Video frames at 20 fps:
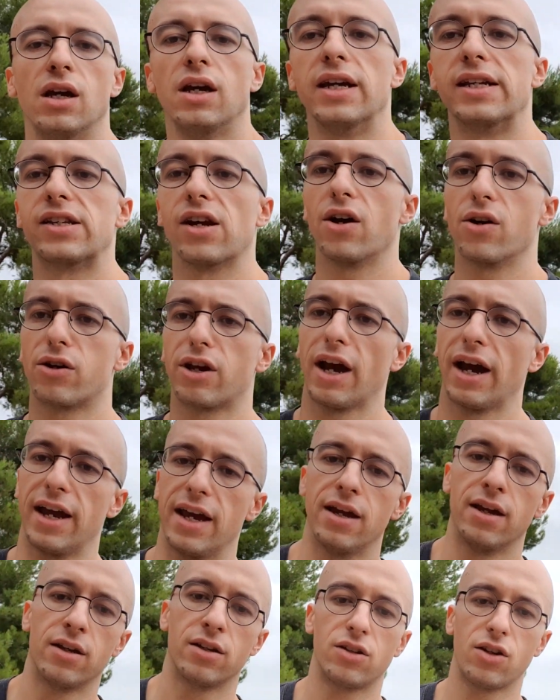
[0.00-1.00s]
it's
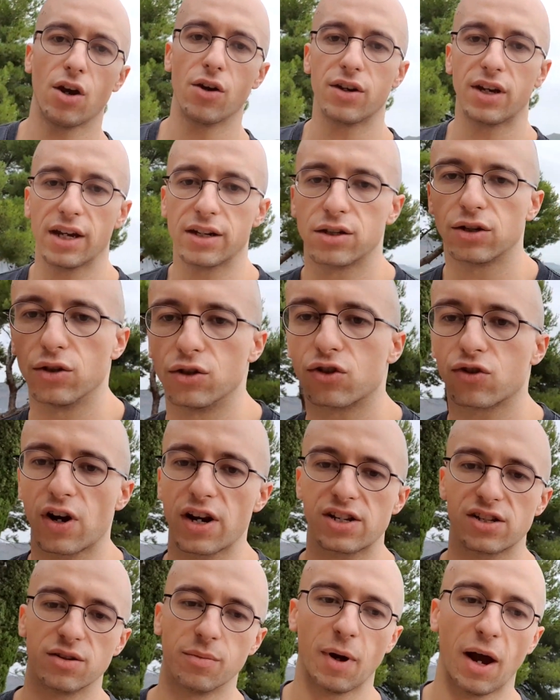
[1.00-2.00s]
okay, don't get too
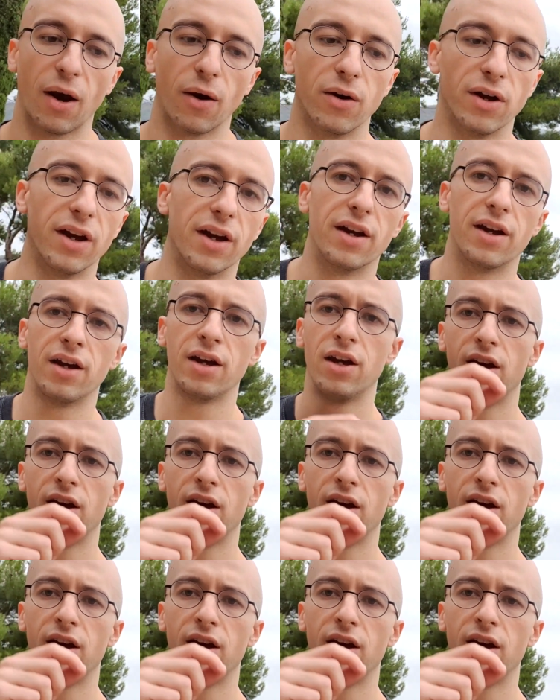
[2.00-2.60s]
stressed about it.